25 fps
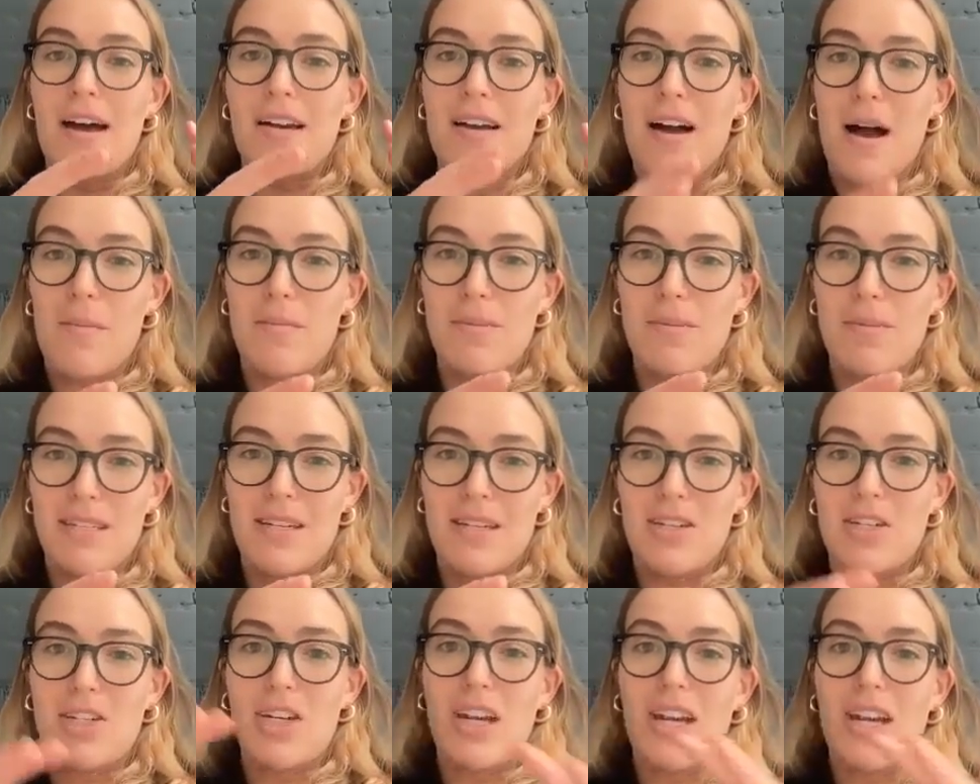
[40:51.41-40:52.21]

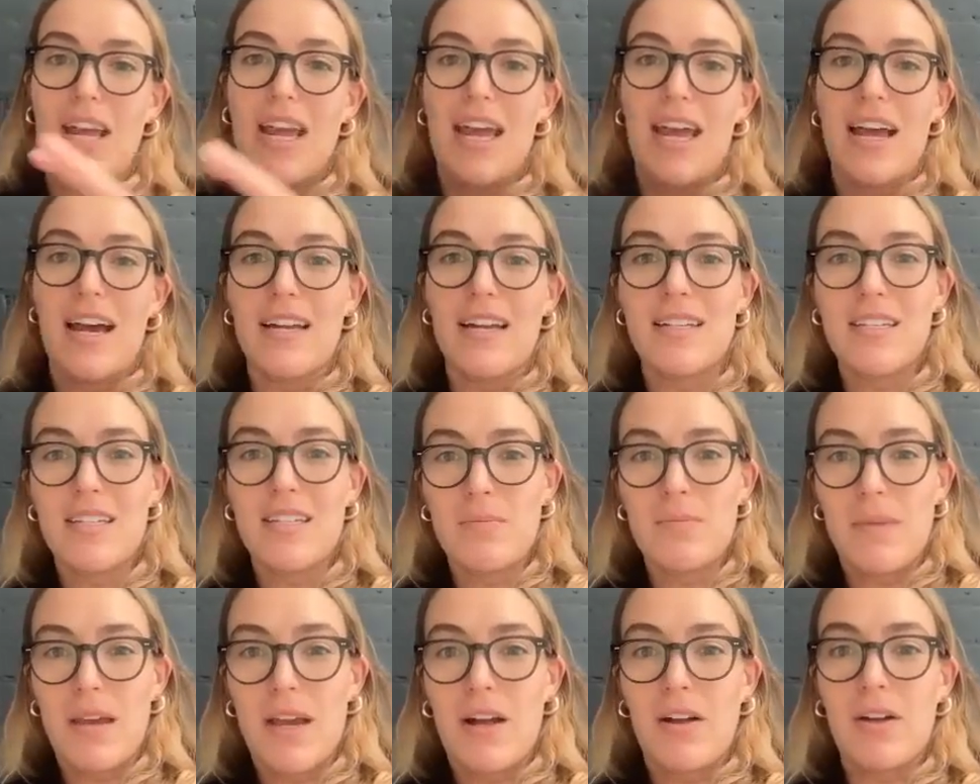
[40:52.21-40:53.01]
composition and
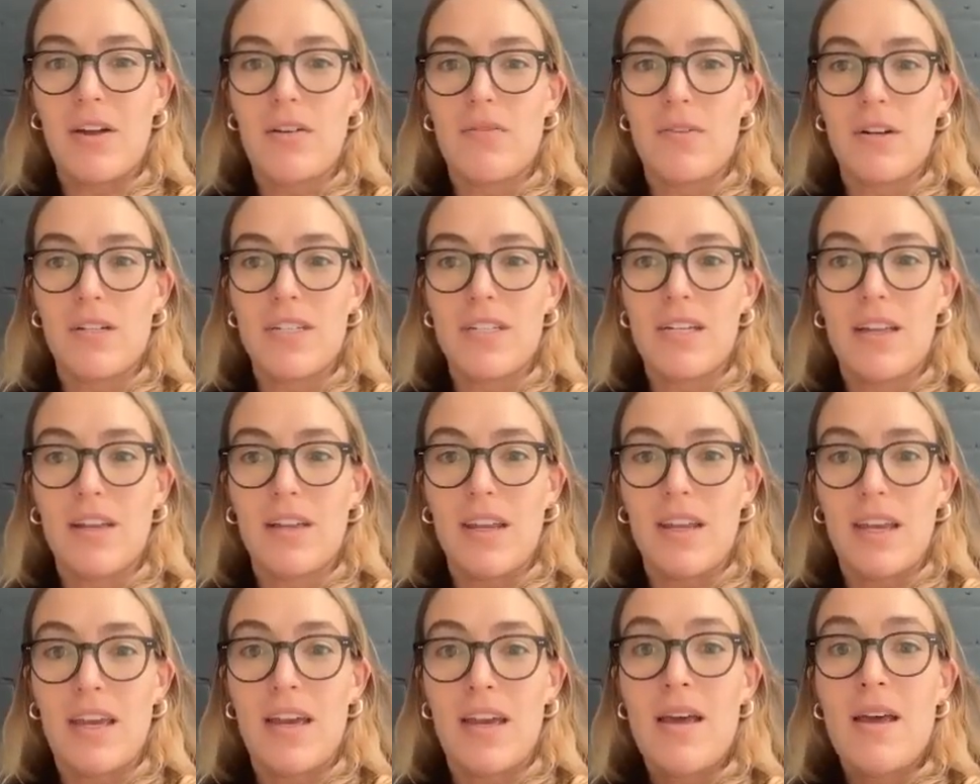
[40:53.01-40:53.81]
male
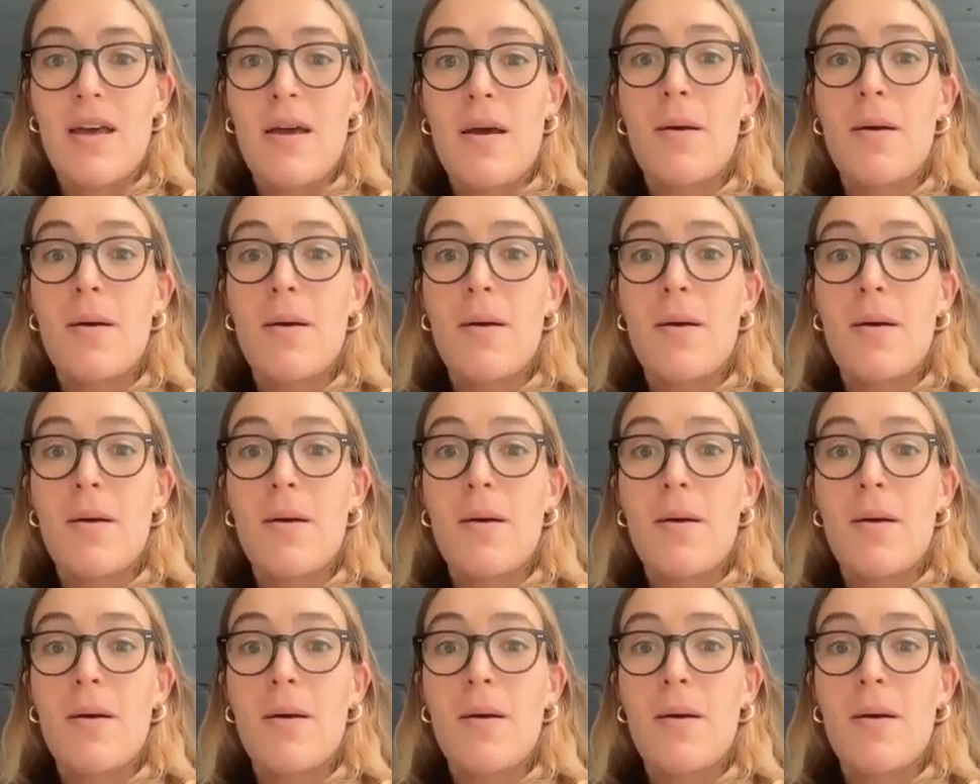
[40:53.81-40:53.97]
infertility,